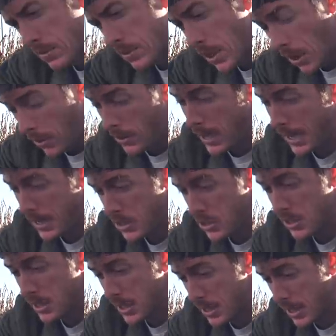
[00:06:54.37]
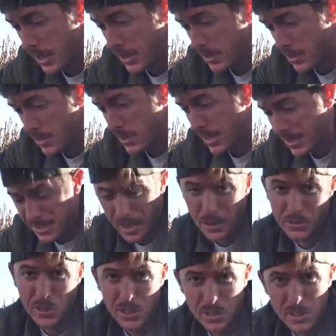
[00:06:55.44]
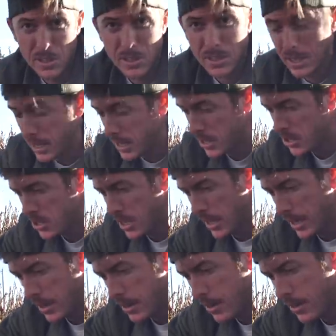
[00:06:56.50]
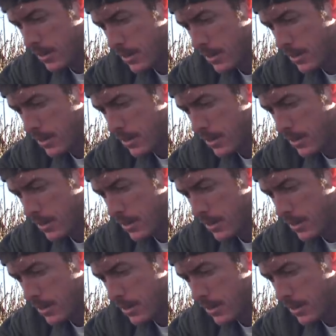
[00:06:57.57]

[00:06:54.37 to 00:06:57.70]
No, I actually need like 6 ounces in each tank.